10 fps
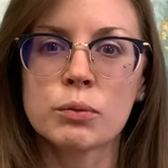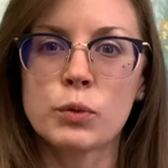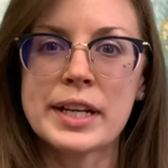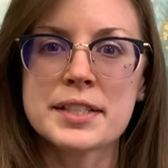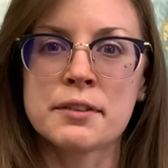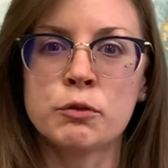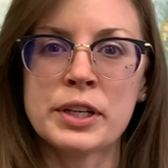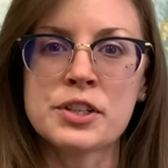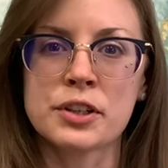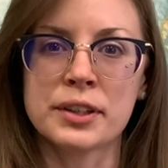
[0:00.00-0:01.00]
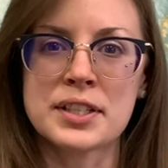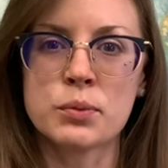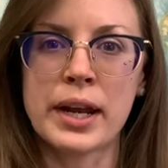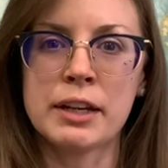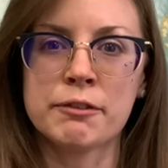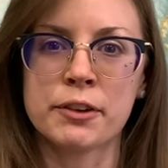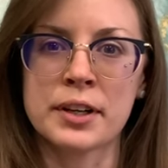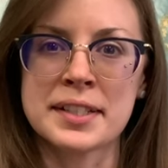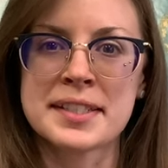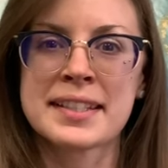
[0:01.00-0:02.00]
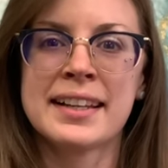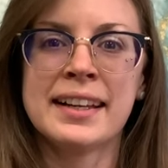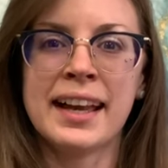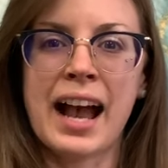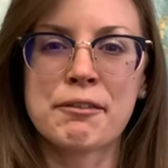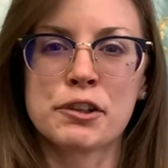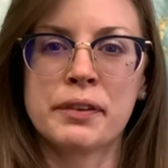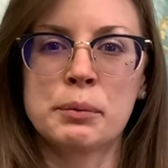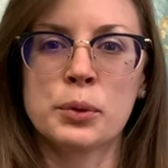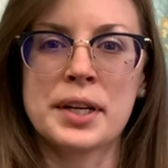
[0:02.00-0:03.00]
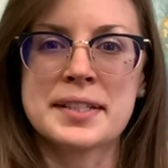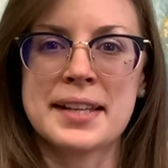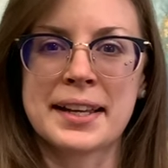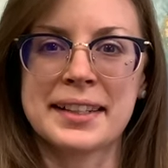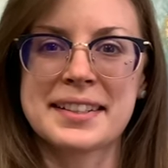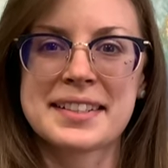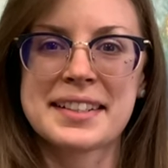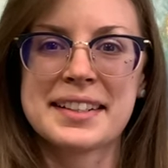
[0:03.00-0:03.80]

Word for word: weeks of winter that's waiting for us after February 2nd.